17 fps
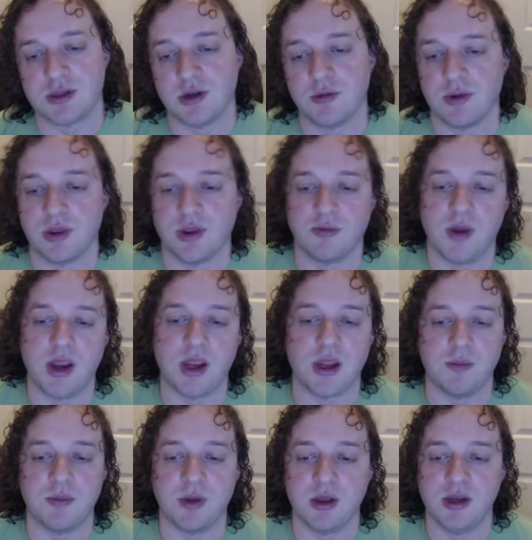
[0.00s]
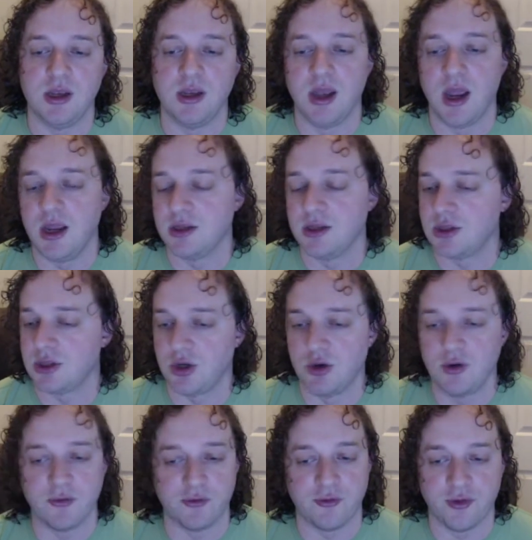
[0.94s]
with the Rake ability gains
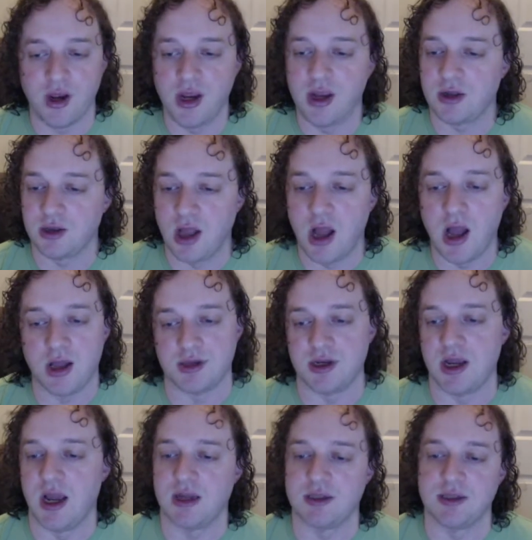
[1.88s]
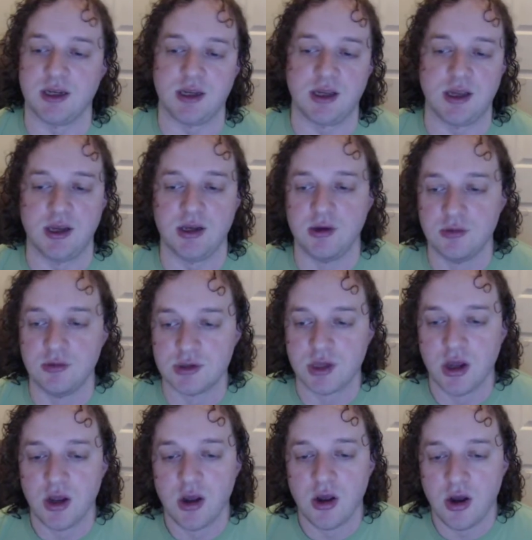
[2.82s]
2 free claw attacks that it can use
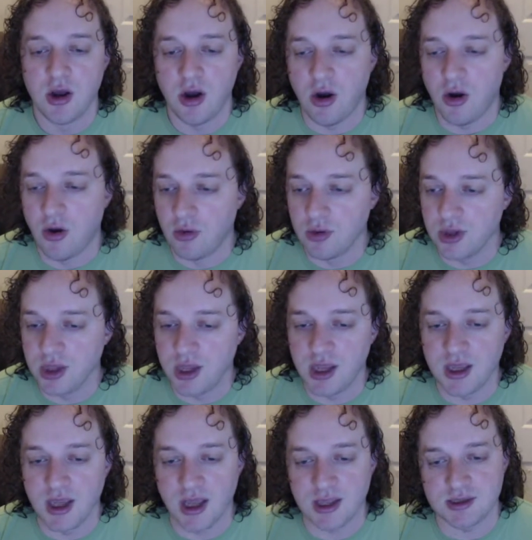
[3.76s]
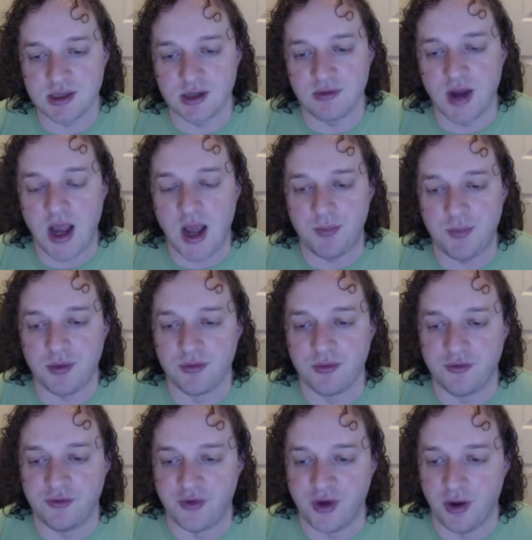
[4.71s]
only against a grappled
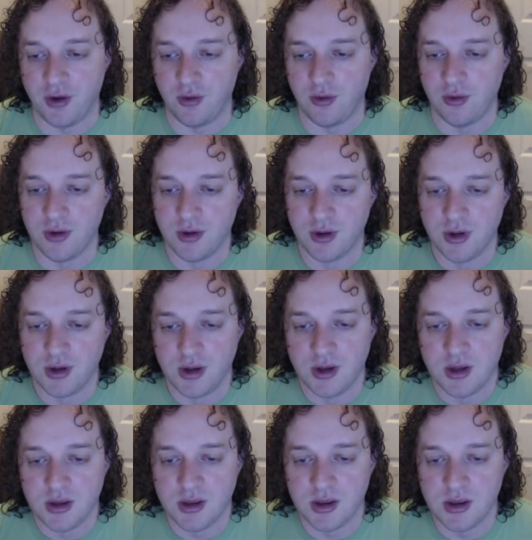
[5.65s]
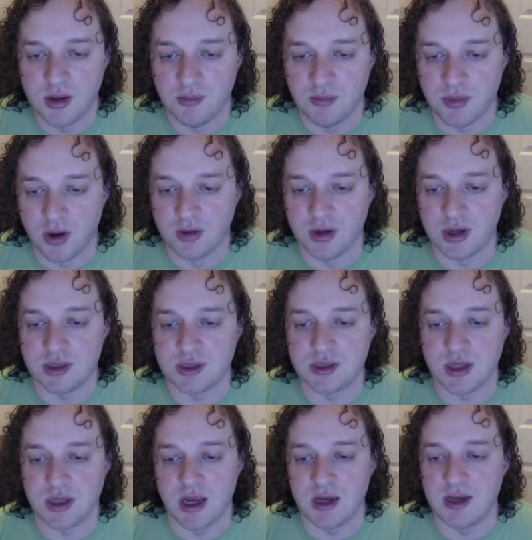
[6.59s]
foe. The
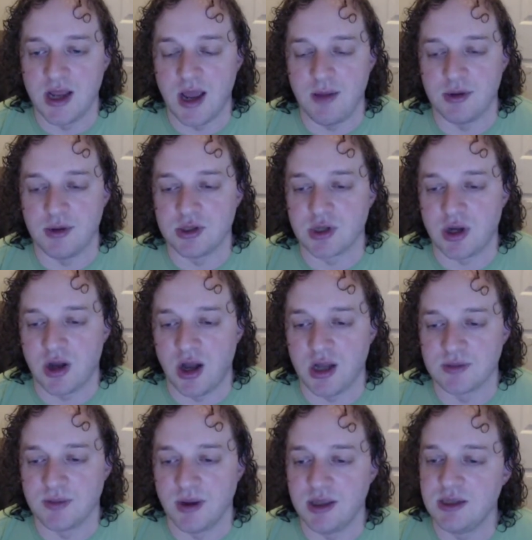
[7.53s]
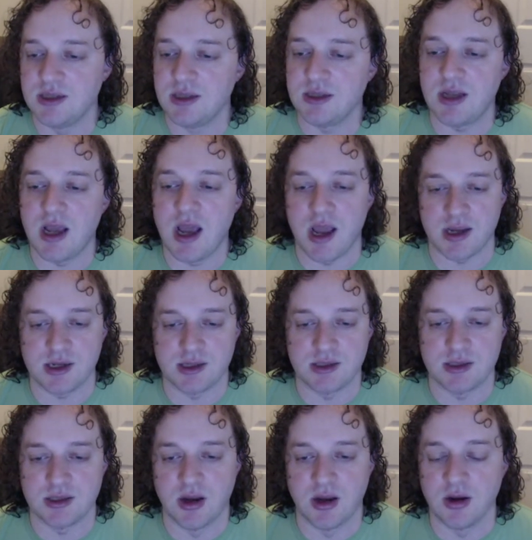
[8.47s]
bonus and damage caused by these
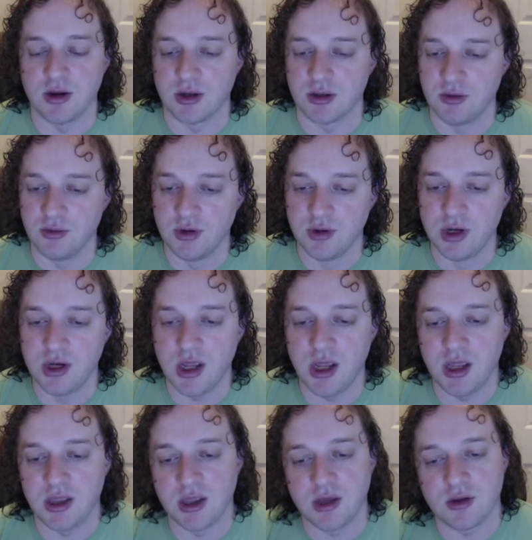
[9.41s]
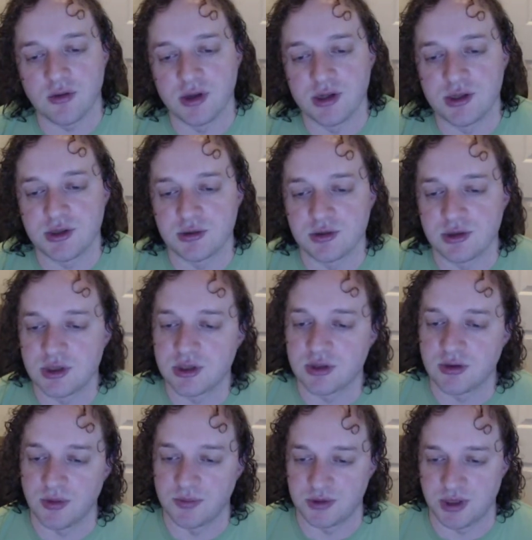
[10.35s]
attacks are included in the creature's
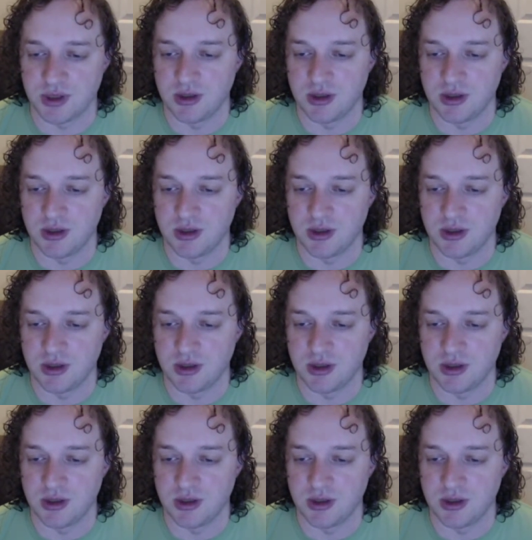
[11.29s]
description.